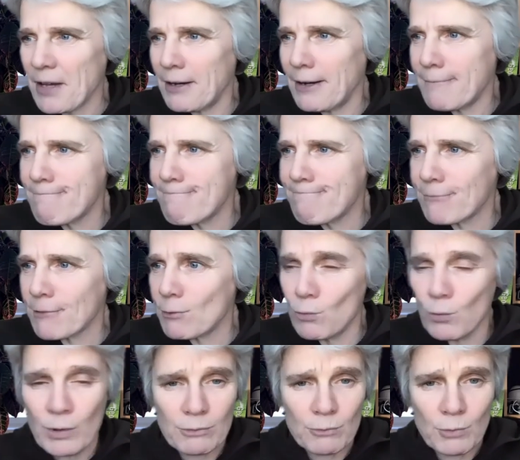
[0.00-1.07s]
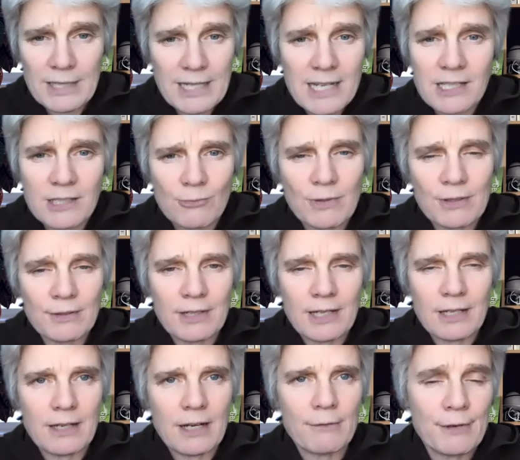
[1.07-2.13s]
um, what what is re-
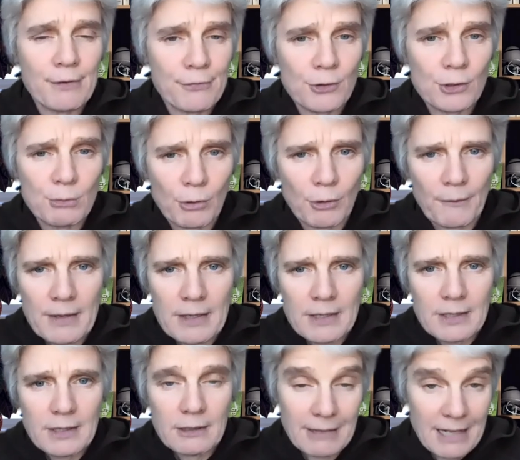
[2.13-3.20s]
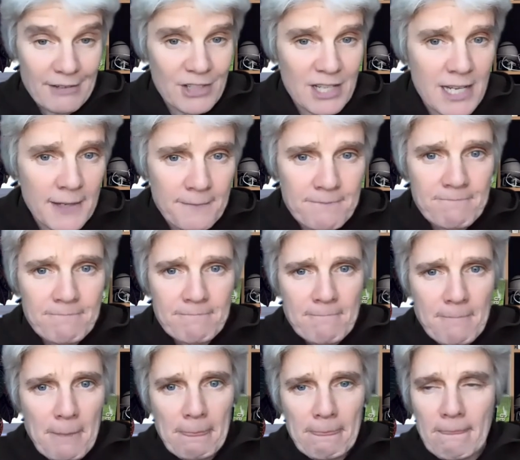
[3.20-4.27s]
irrefutable? Gravity,
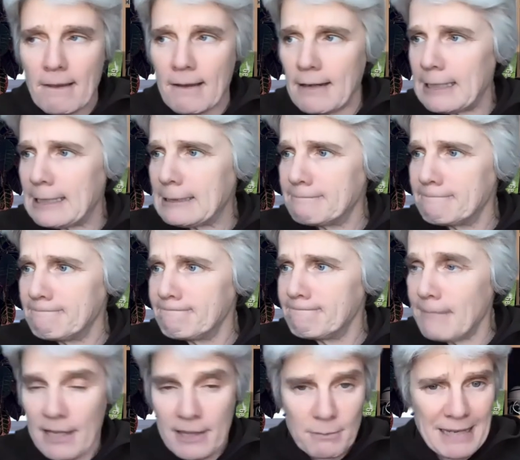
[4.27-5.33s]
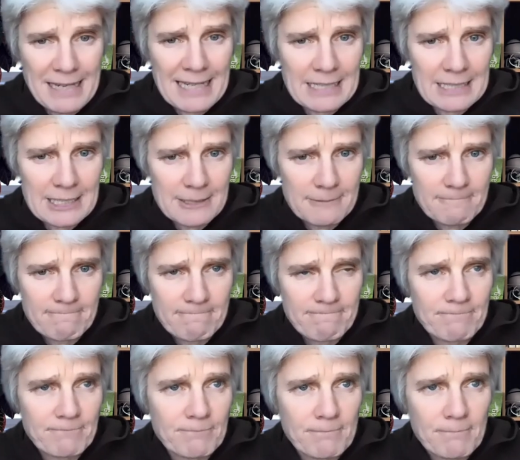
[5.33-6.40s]
um, mathematics,
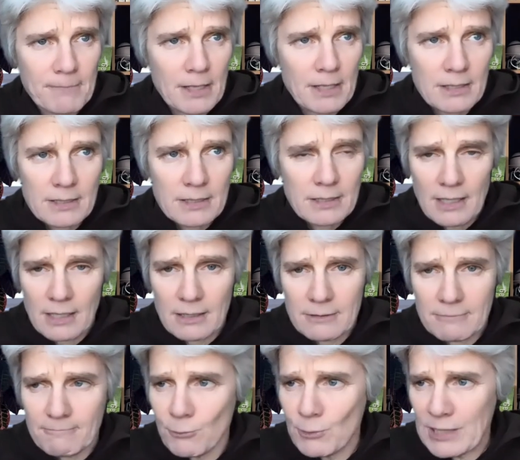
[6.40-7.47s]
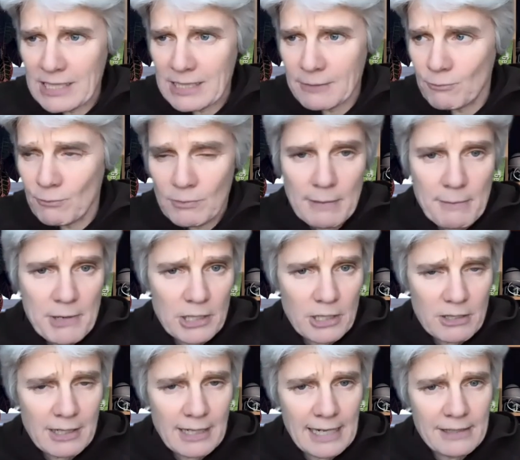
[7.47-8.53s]
um, which maybe
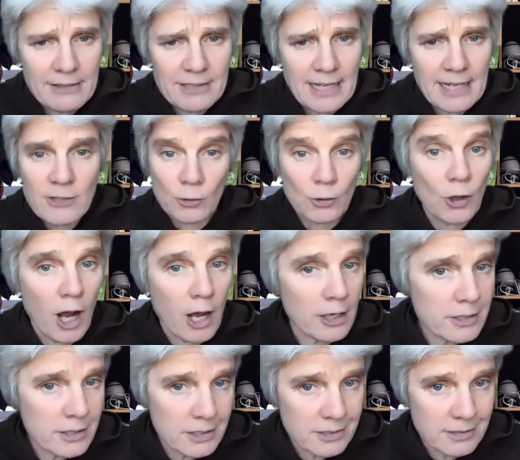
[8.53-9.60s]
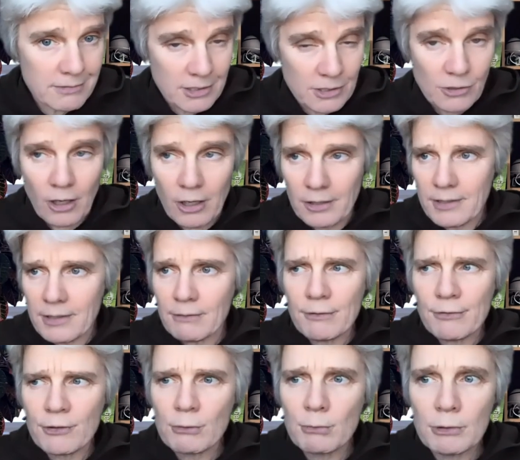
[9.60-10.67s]
another kind of science, or God is is God
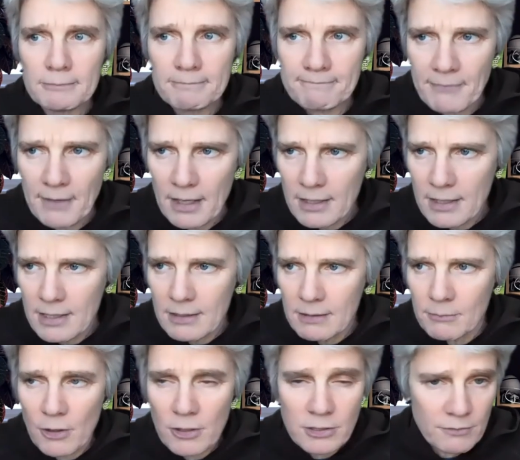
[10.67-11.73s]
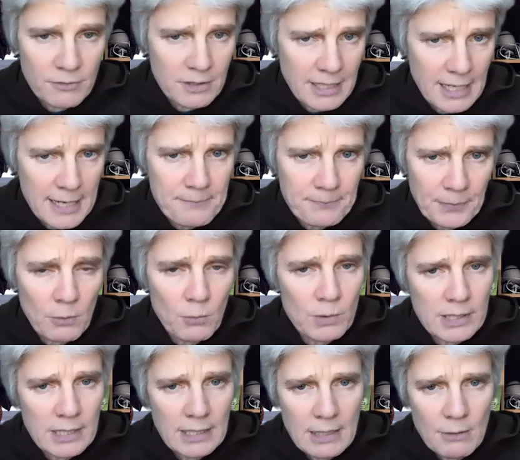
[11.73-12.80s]
irrefutable? Most of the time, we're
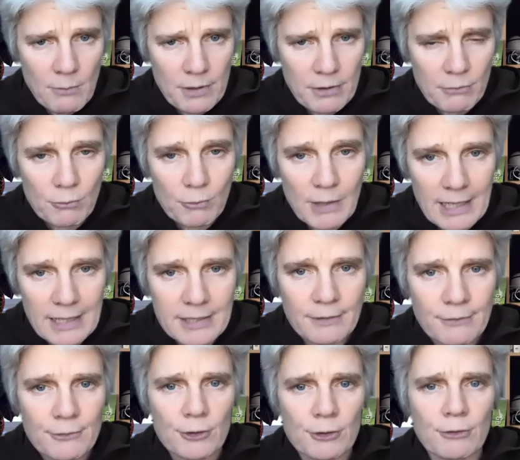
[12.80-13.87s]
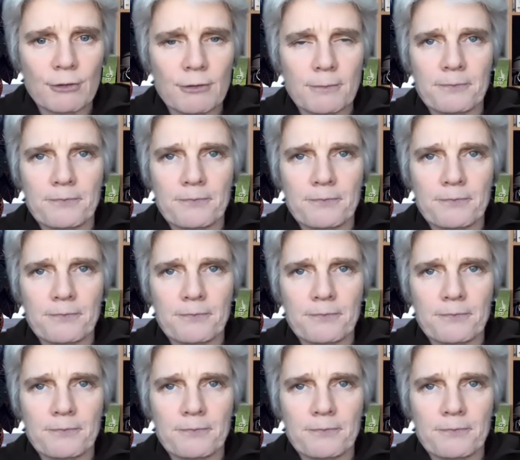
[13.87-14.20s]
dealing with relative truth,